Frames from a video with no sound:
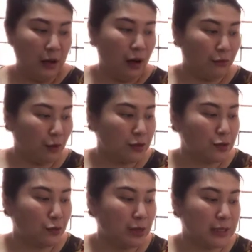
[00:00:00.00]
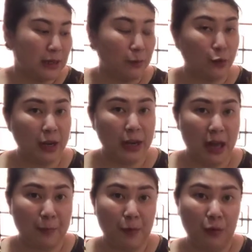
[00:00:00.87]
Of course, you need some green
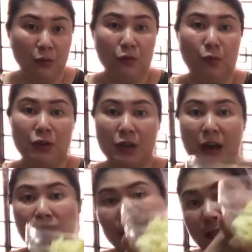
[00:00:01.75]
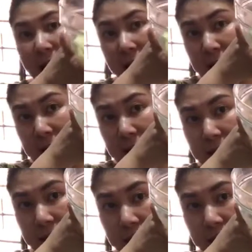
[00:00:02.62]
apples, which I have sliced.